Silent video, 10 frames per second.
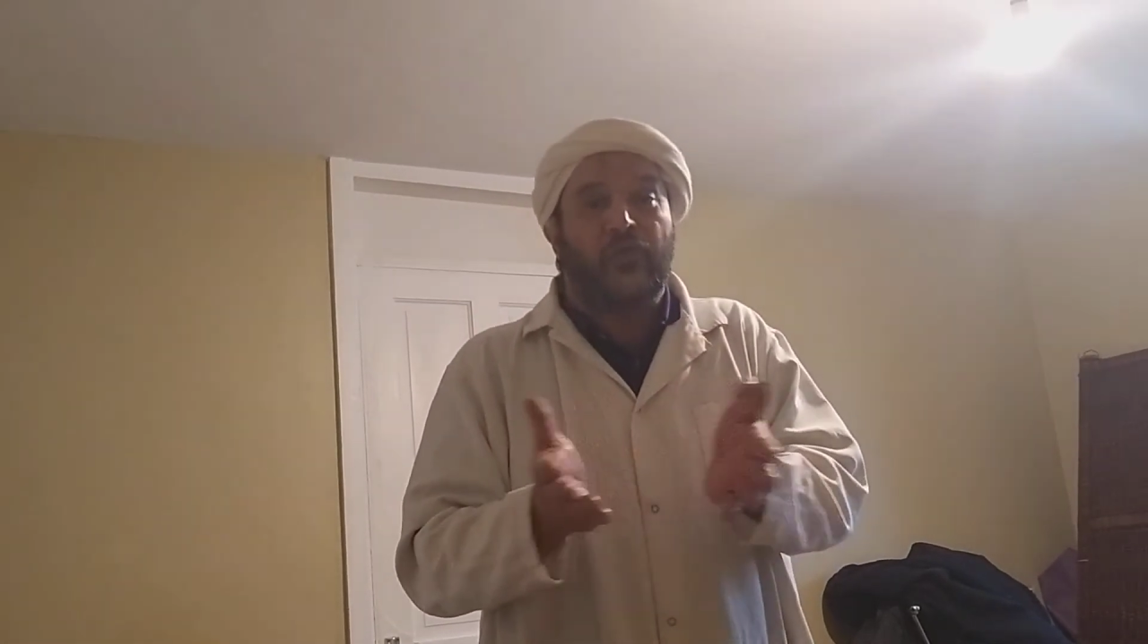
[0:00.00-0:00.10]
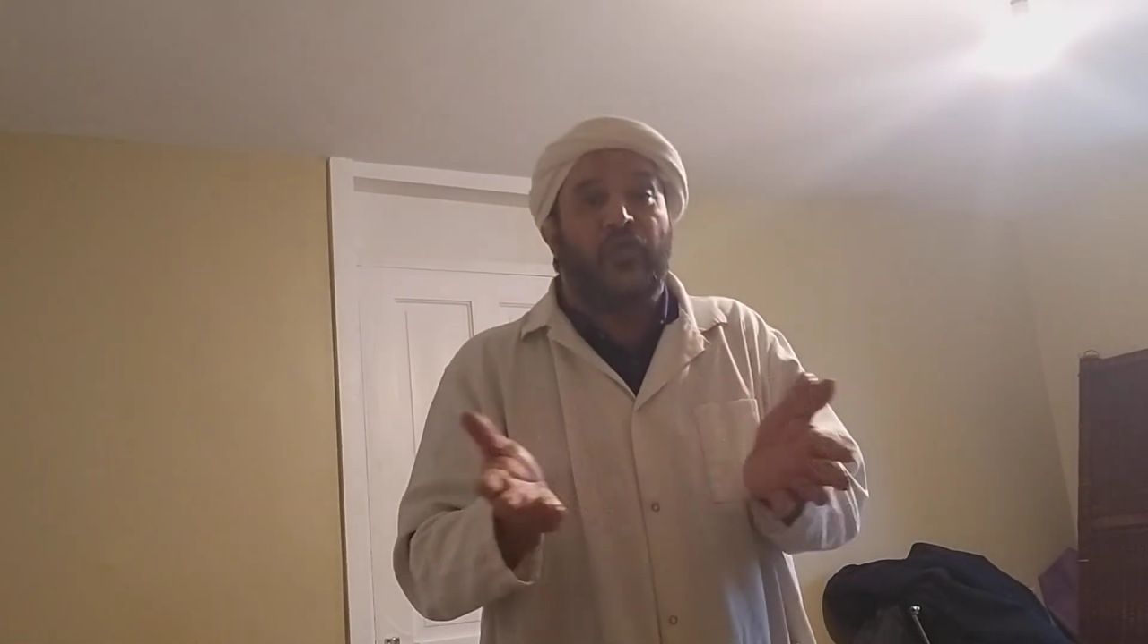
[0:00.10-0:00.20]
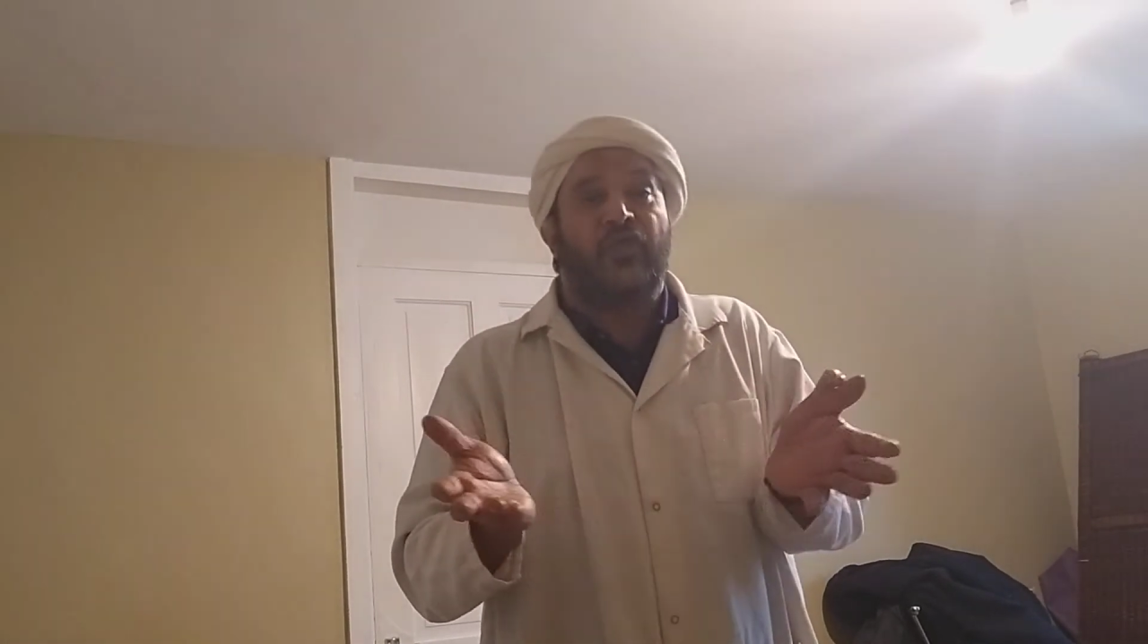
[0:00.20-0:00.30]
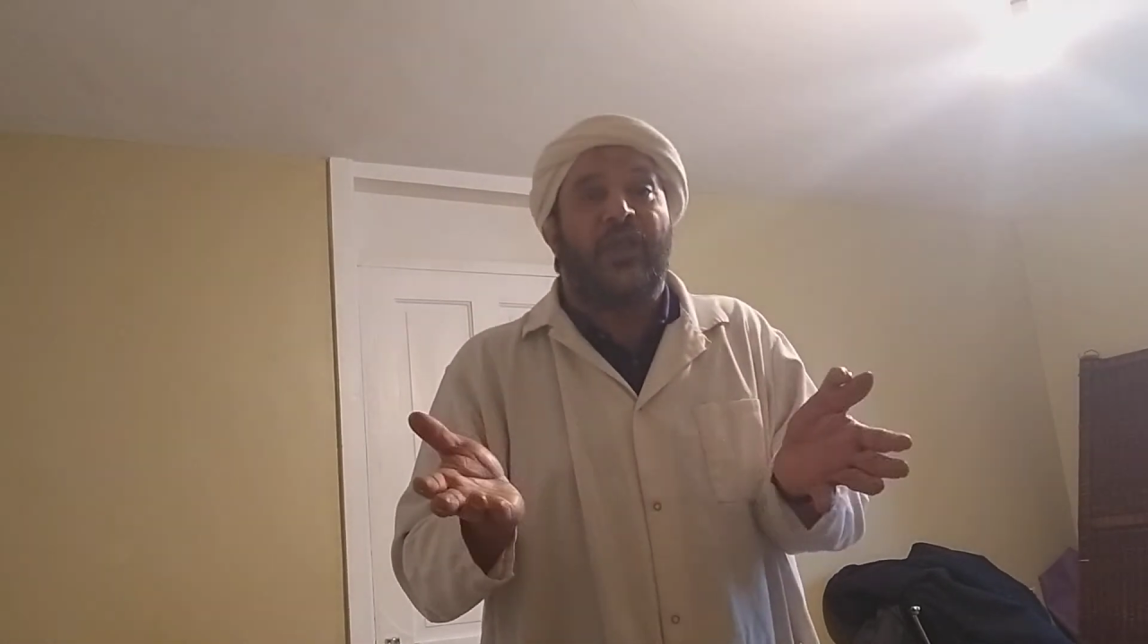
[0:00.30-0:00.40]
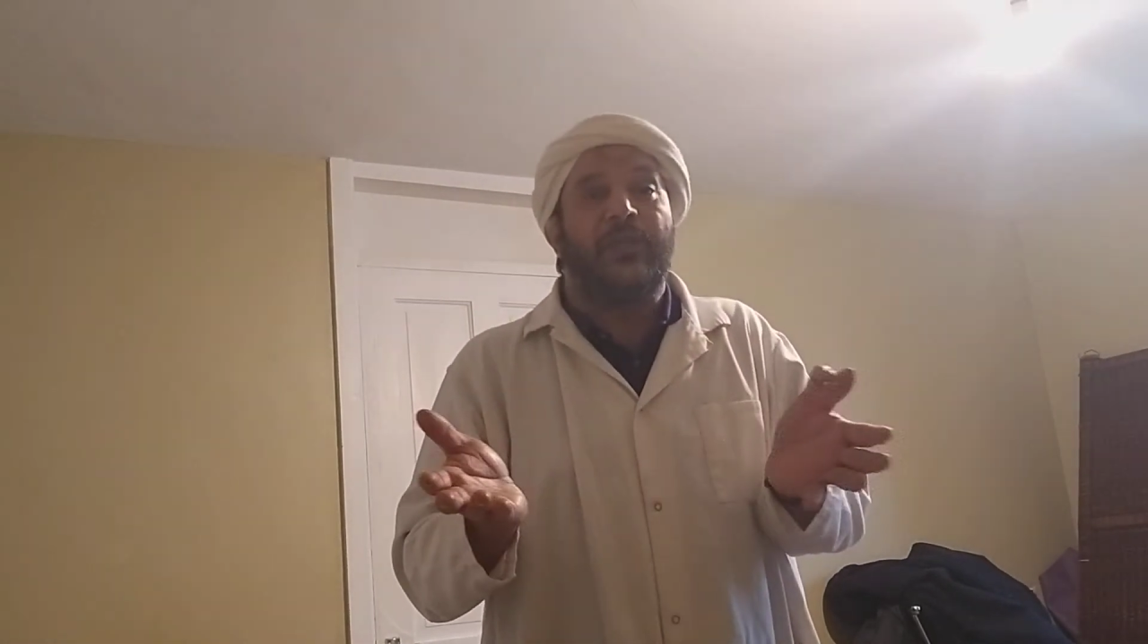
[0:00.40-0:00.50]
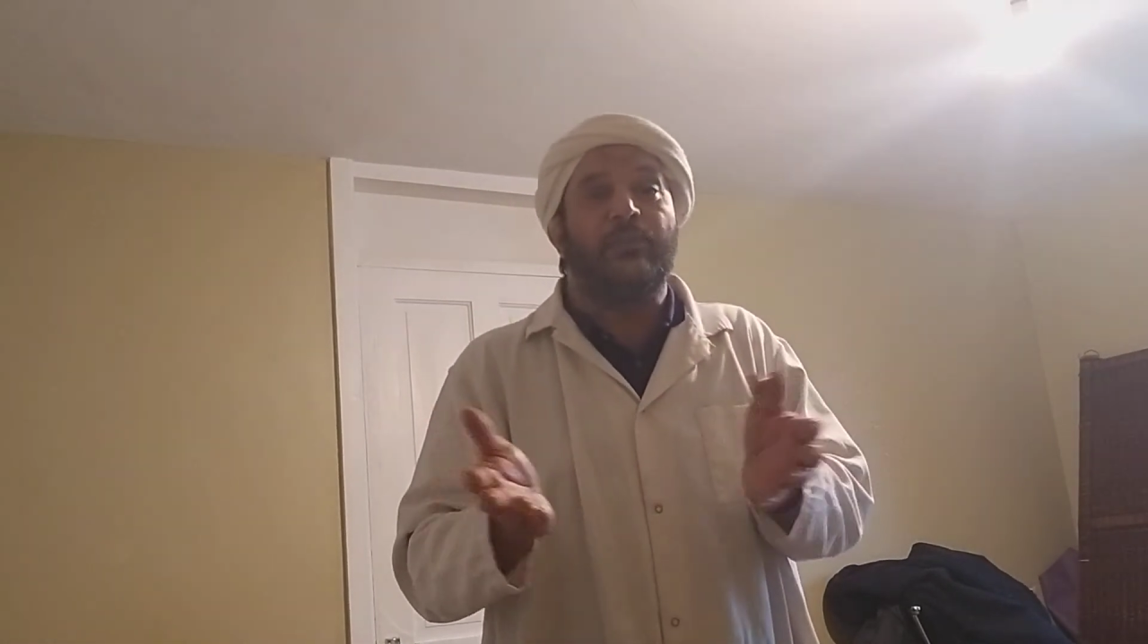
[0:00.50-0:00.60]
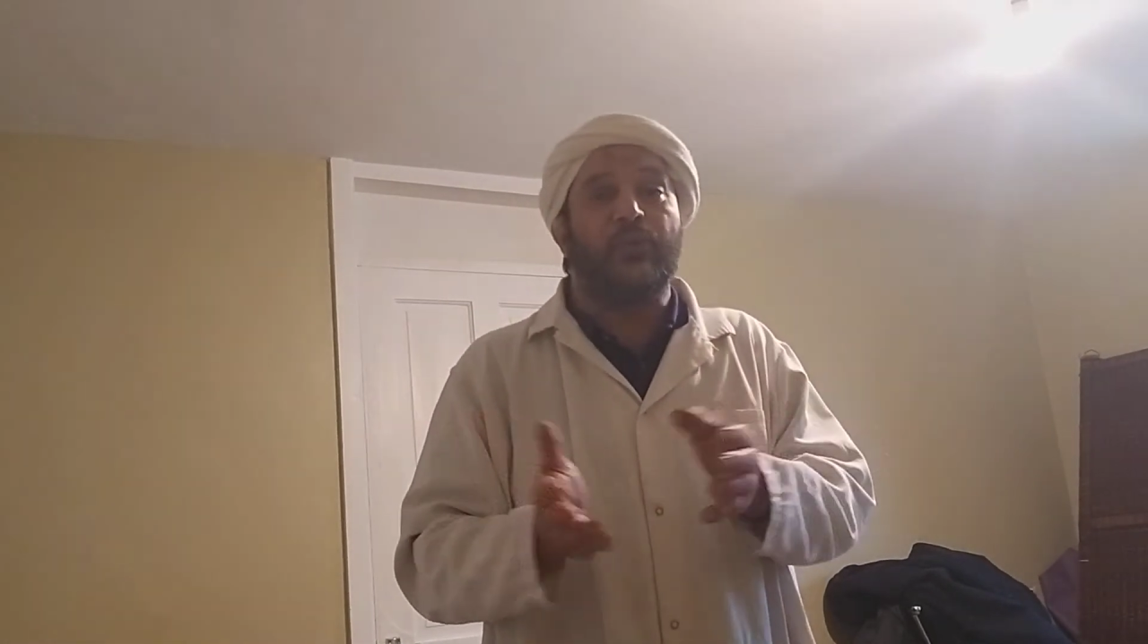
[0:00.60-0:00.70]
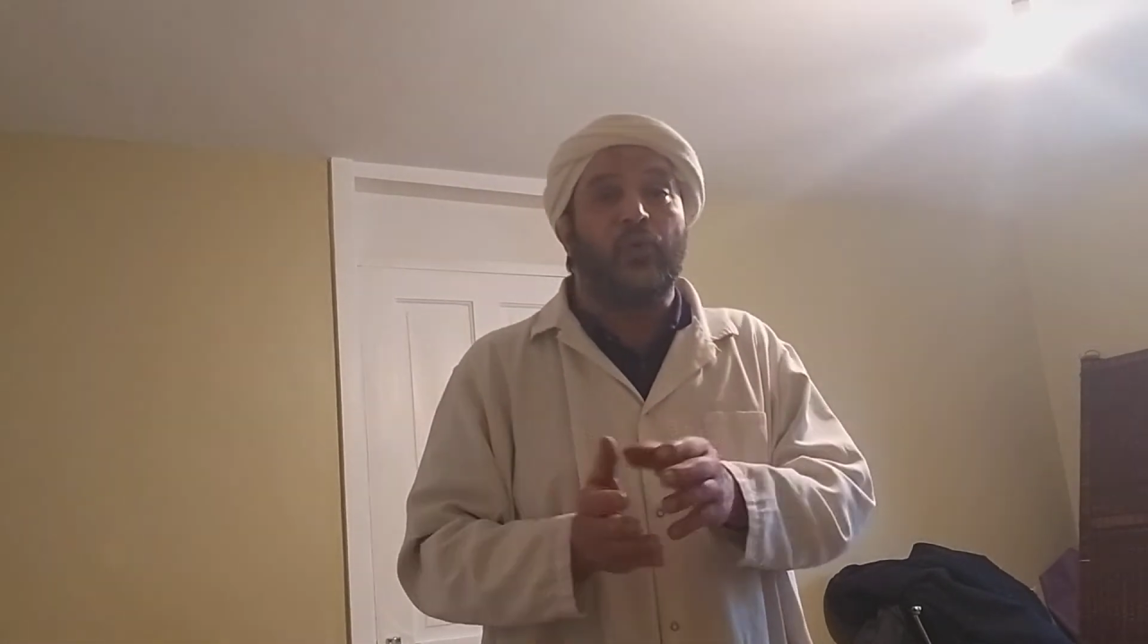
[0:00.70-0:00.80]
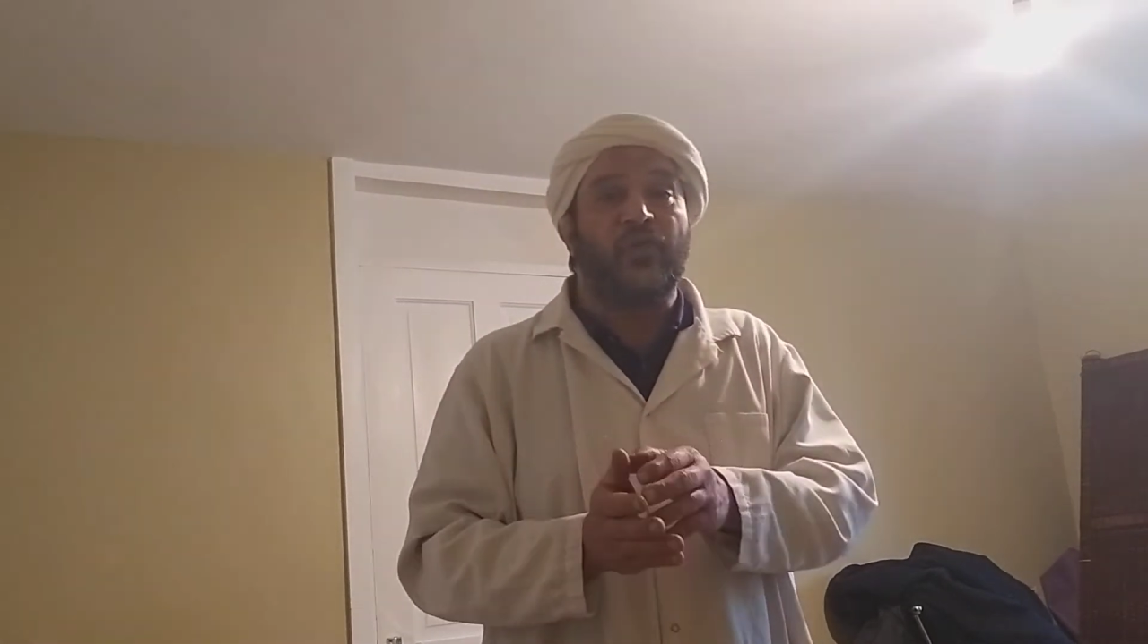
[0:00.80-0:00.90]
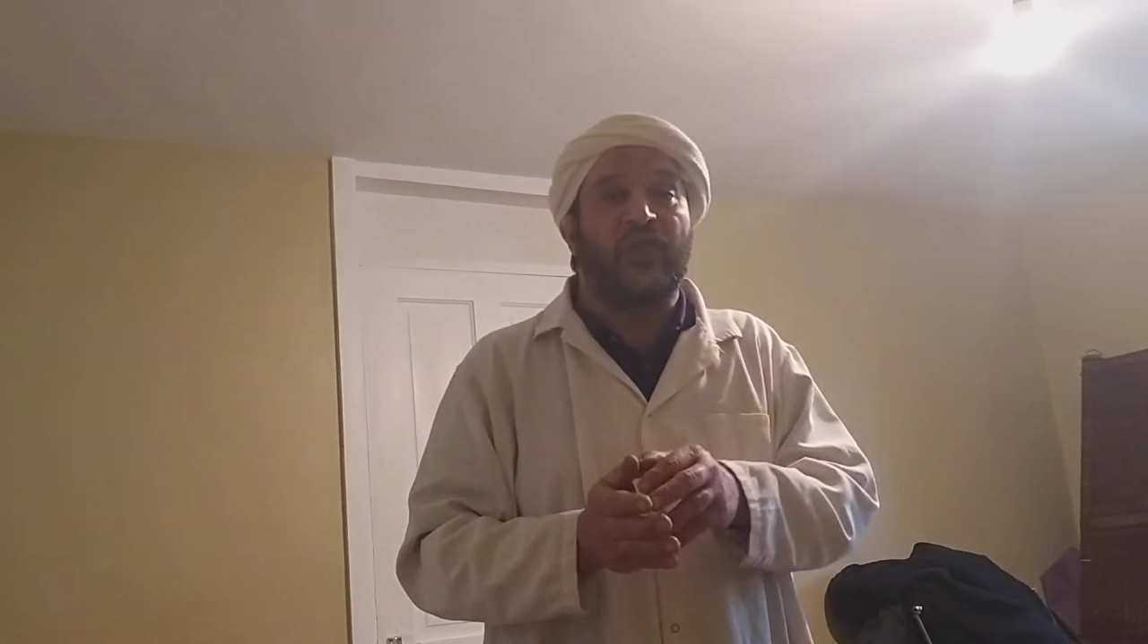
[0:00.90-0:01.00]
the same
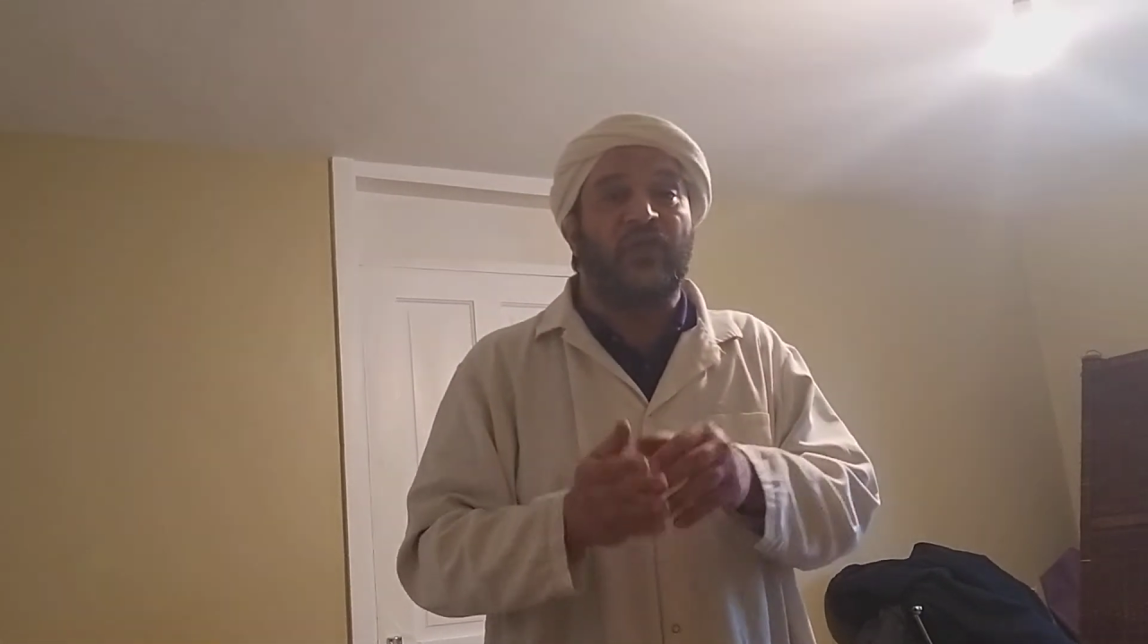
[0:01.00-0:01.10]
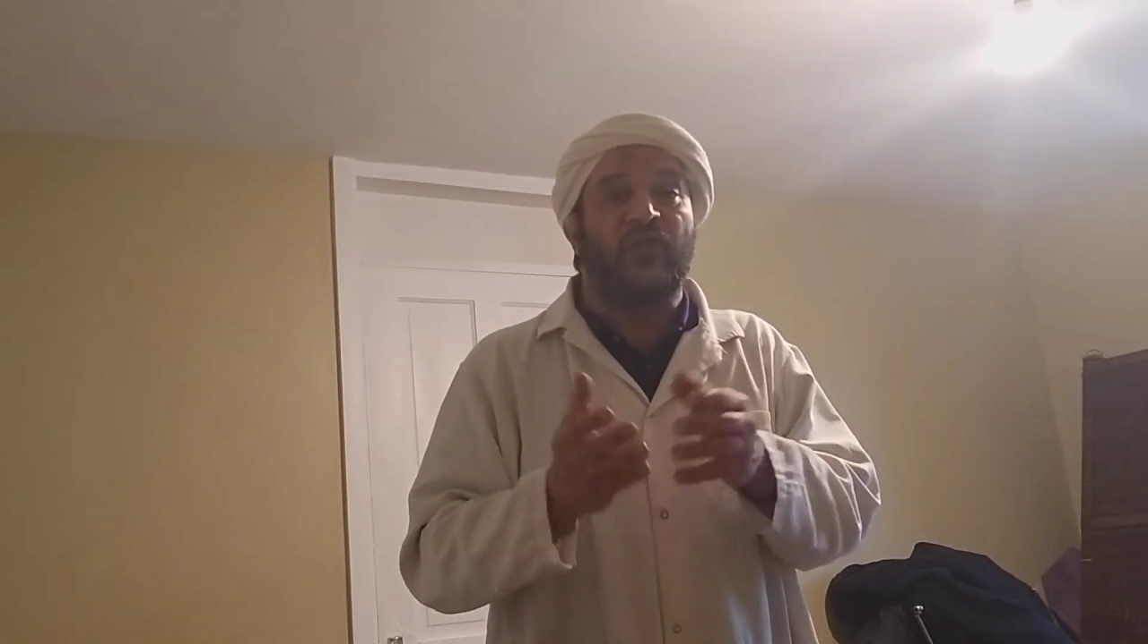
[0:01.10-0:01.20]
process